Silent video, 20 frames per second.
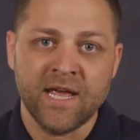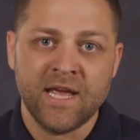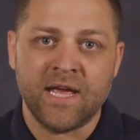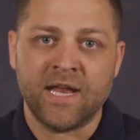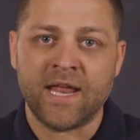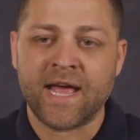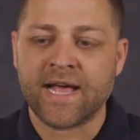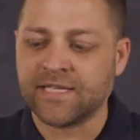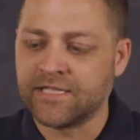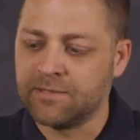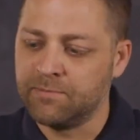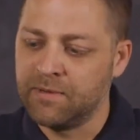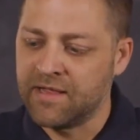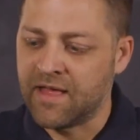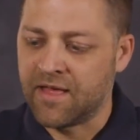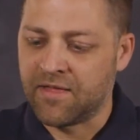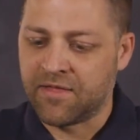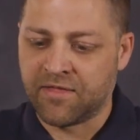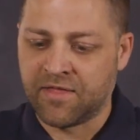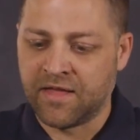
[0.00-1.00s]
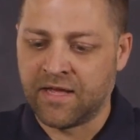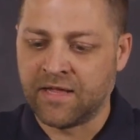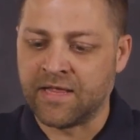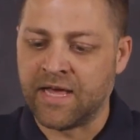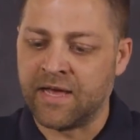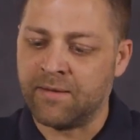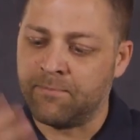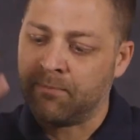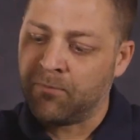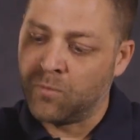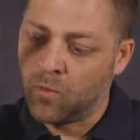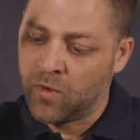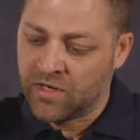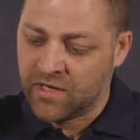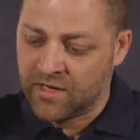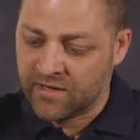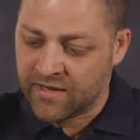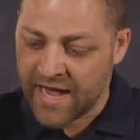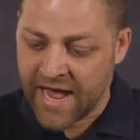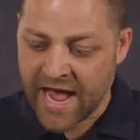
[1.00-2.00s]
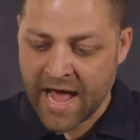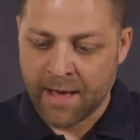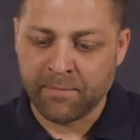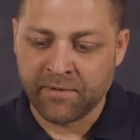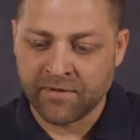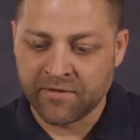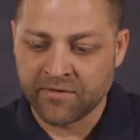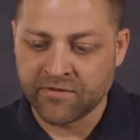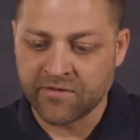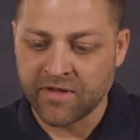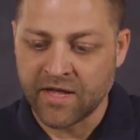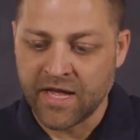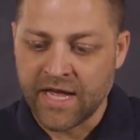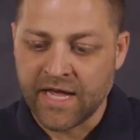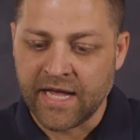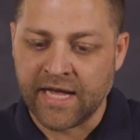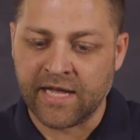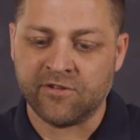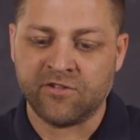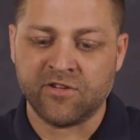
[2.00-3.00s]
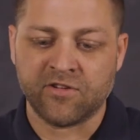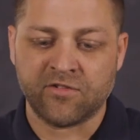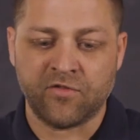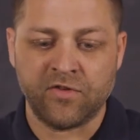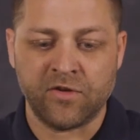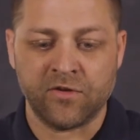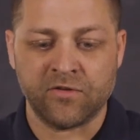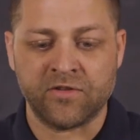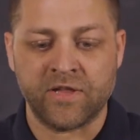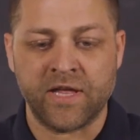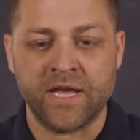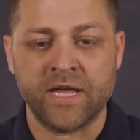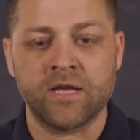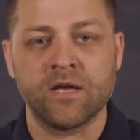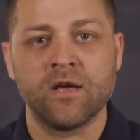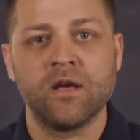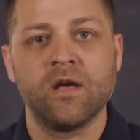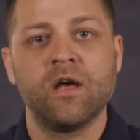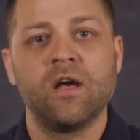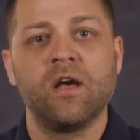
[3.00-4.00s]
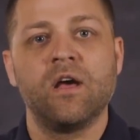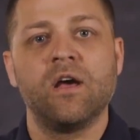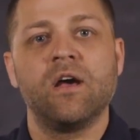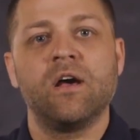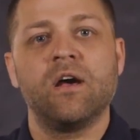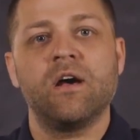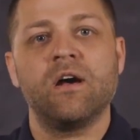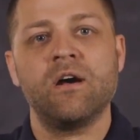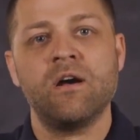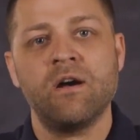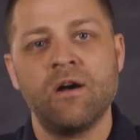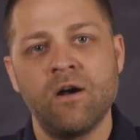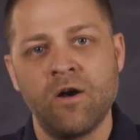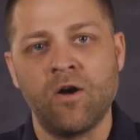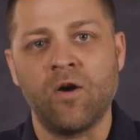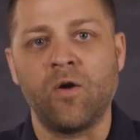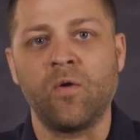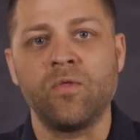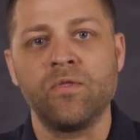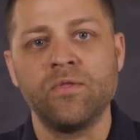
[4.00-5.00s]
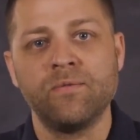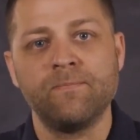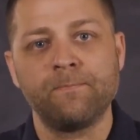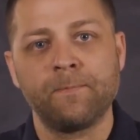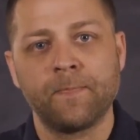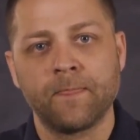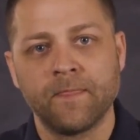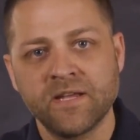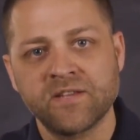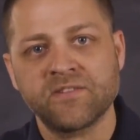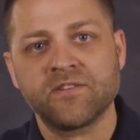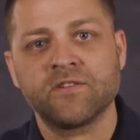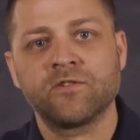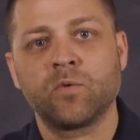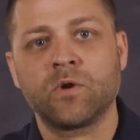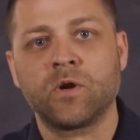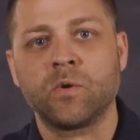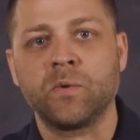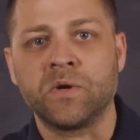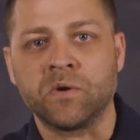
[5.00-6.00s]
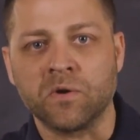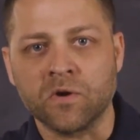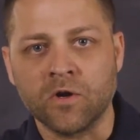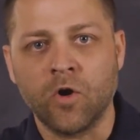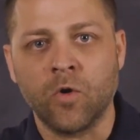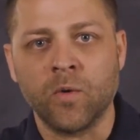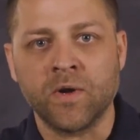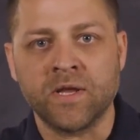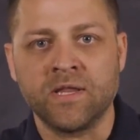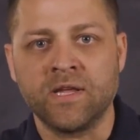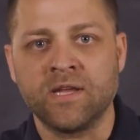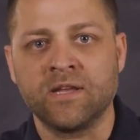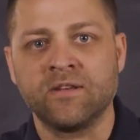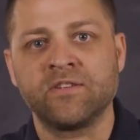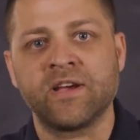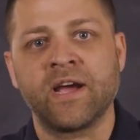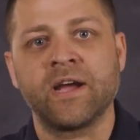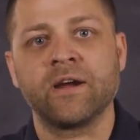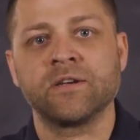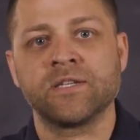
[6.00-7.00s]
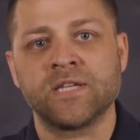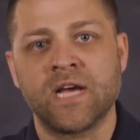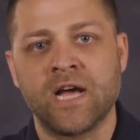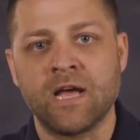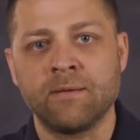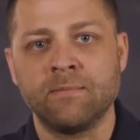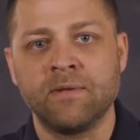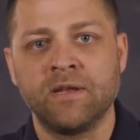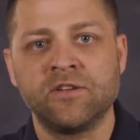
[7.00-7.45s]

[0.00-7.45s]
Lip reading: It has to be that thing that when it happens, it just feels like, oh, this is where we are going the entire time.